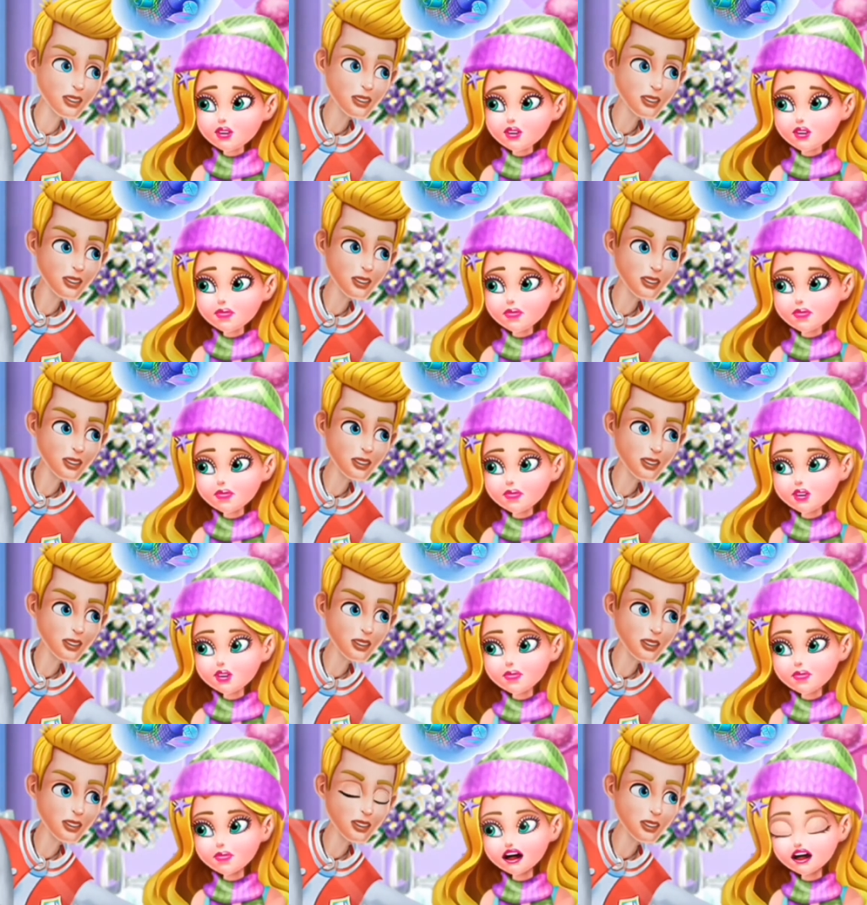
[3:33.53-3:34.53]
Speaker 1: a mermaid
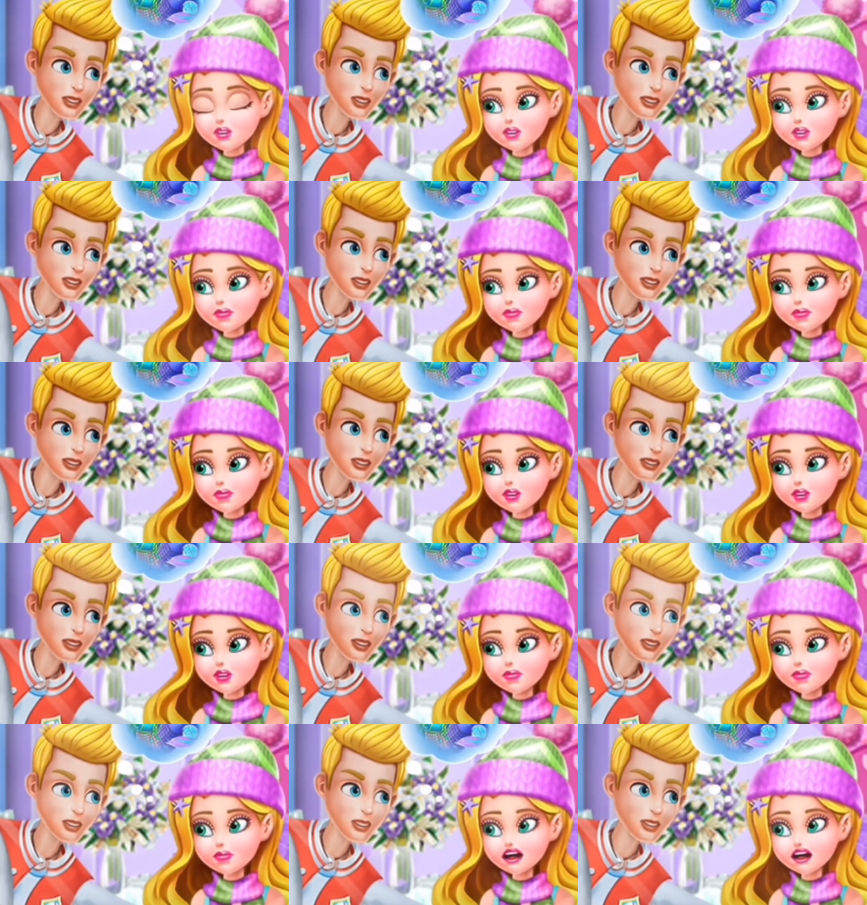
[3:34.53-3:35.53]
and got a necklace
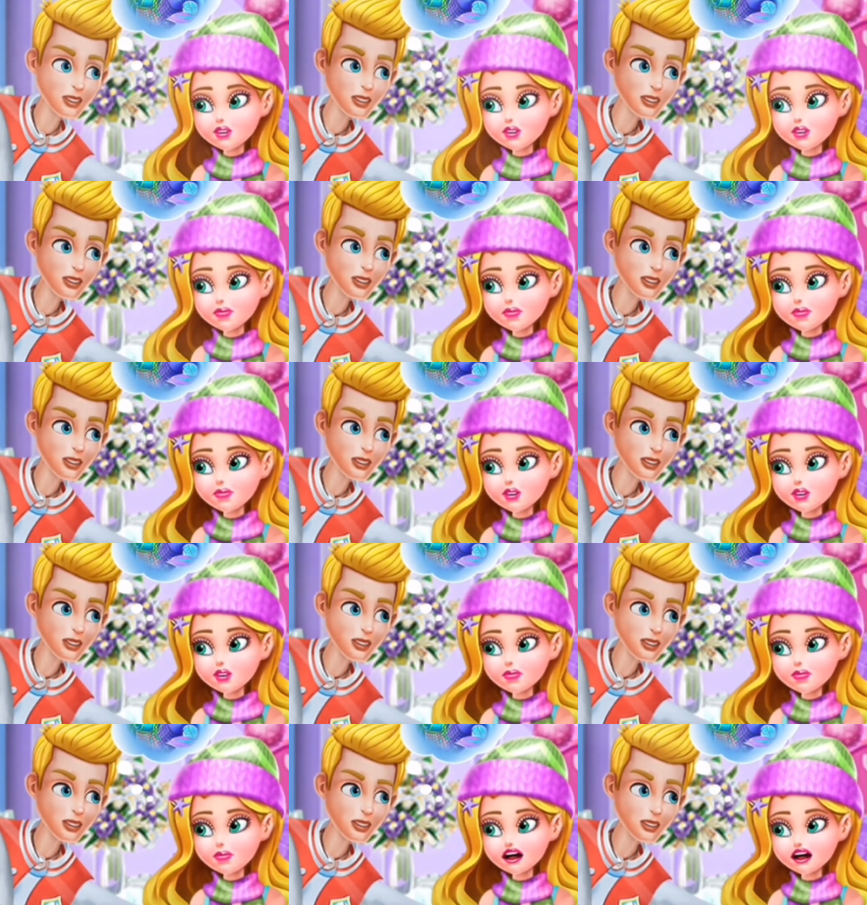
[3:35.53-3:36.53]
when you were a little boy,
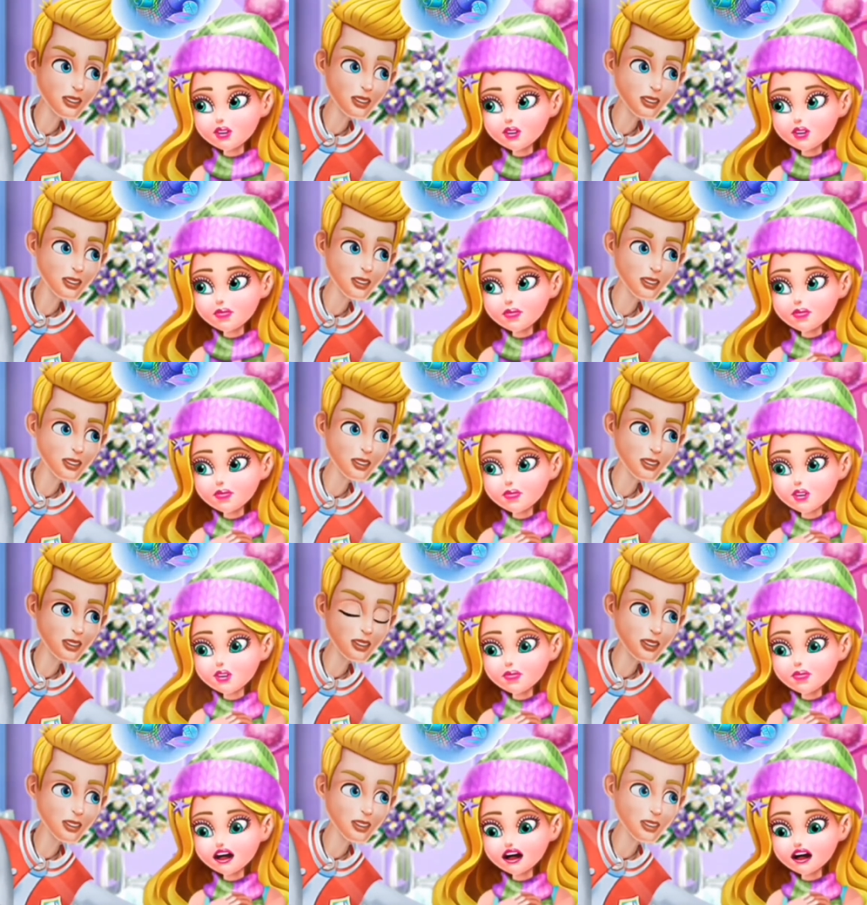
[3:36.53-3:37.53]
remember?
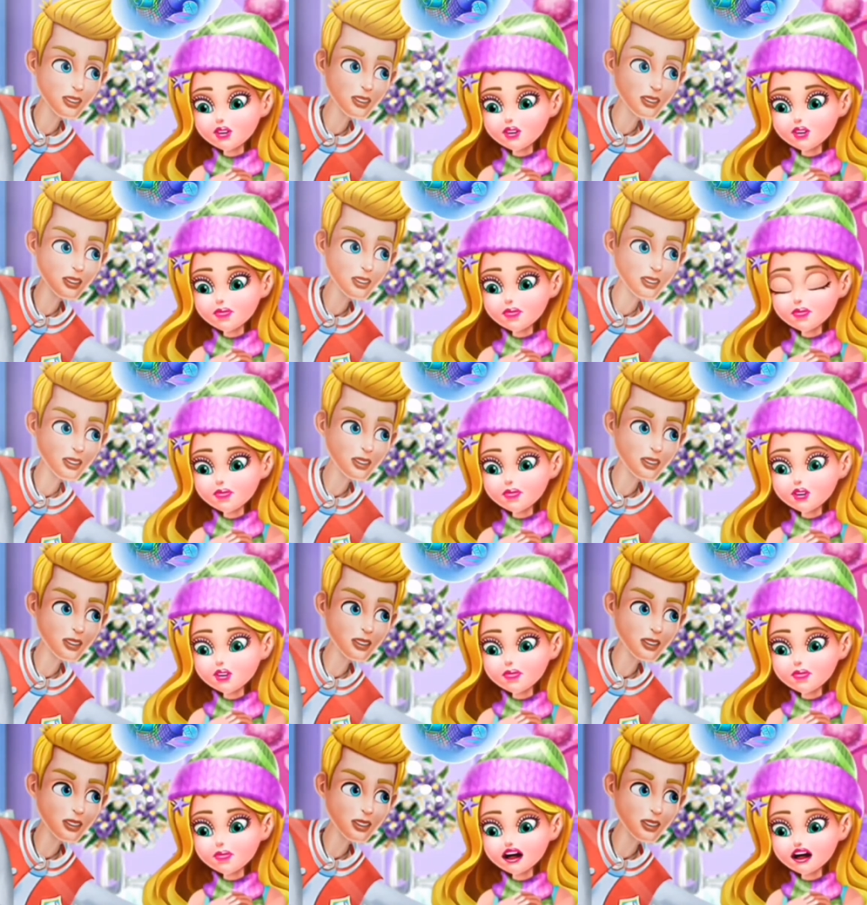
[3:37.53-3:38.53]
Actually,
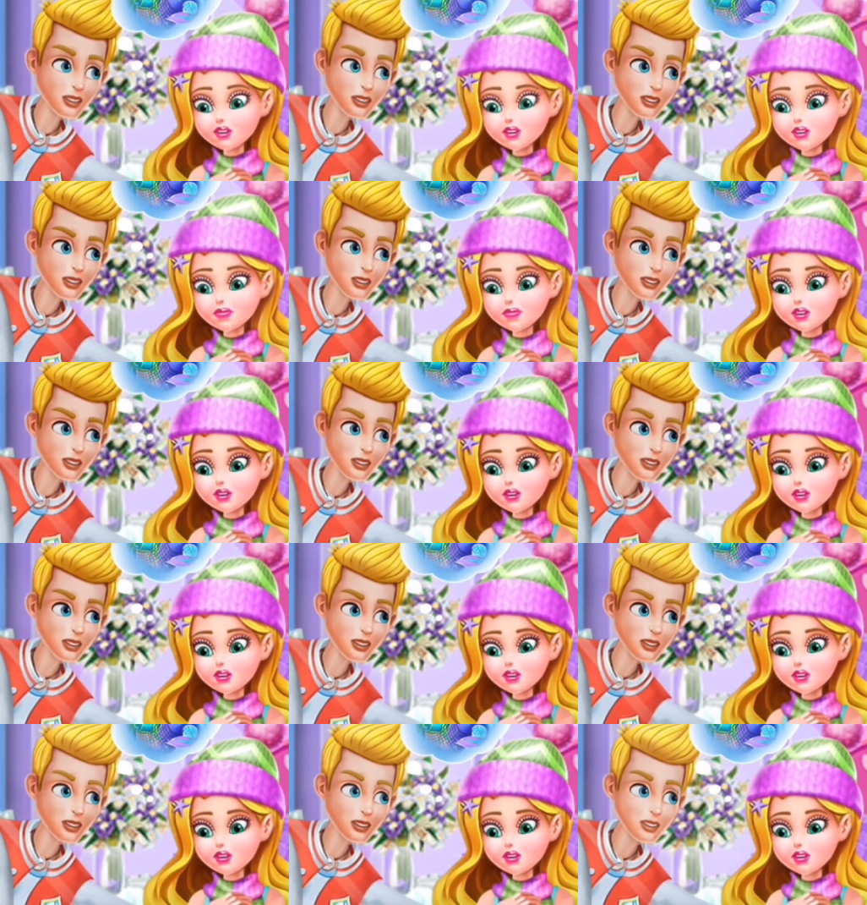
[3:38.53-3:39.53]
I am
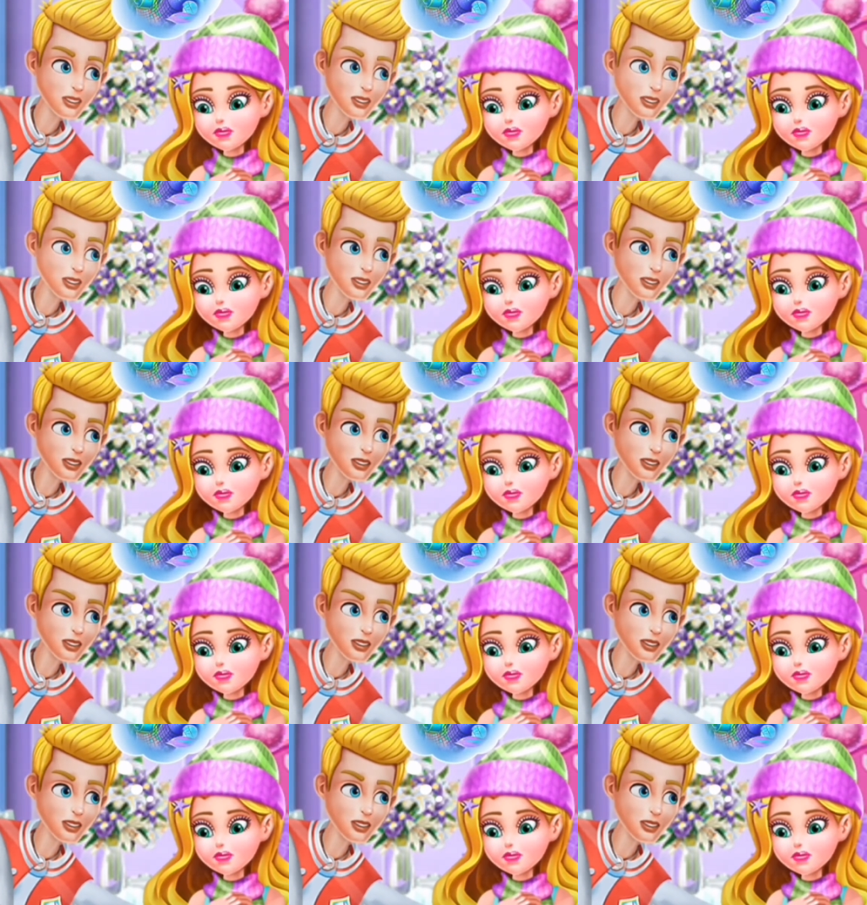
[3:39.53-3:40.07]
that mermaid.